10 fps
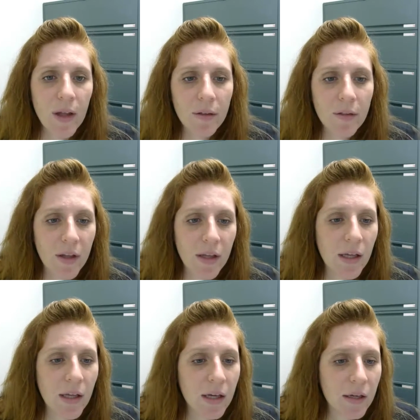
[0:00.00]

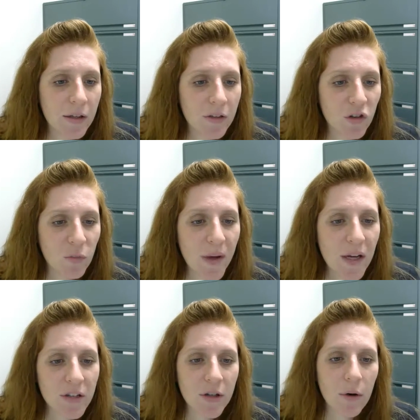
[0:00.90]
the
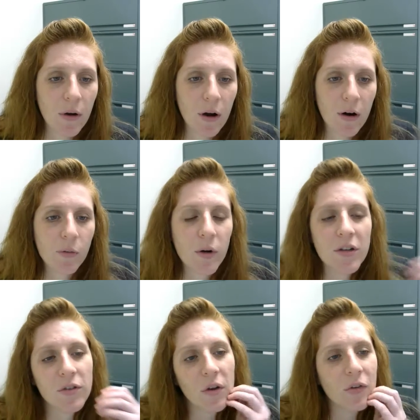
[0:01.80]
speech note card,
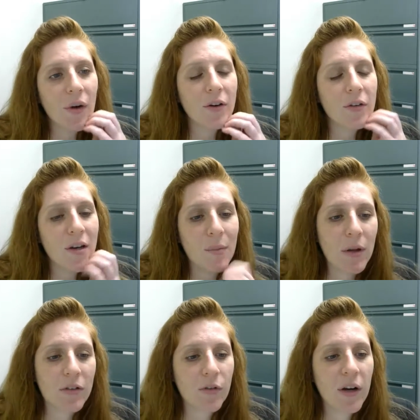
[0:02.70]
which is also under the
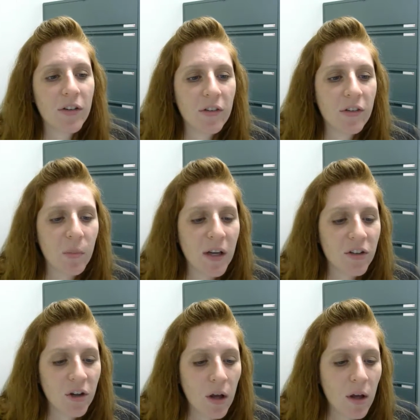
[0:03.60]
demonstration
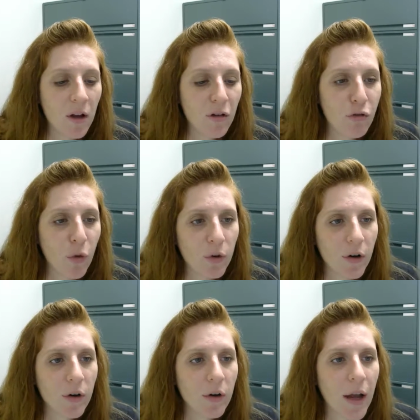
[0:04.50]
speech
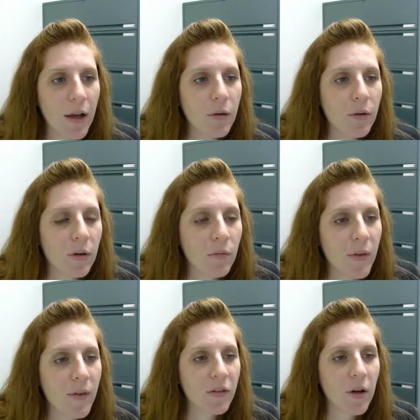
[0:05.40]
folder, and you can
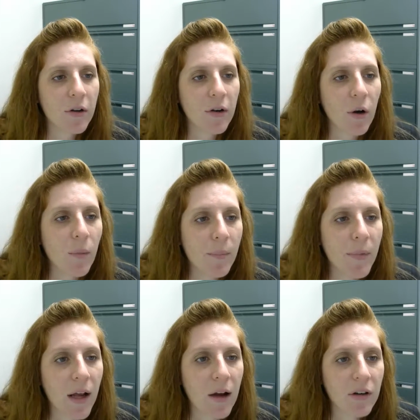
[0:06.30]
read this on your own, but I'm
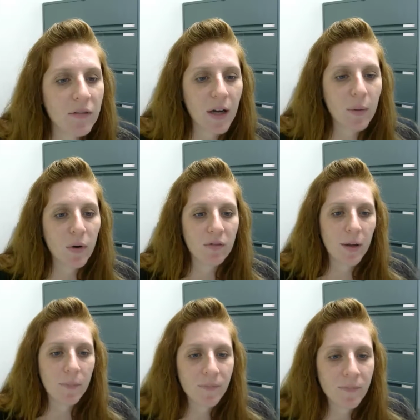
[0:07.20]
going to cover it very briefly.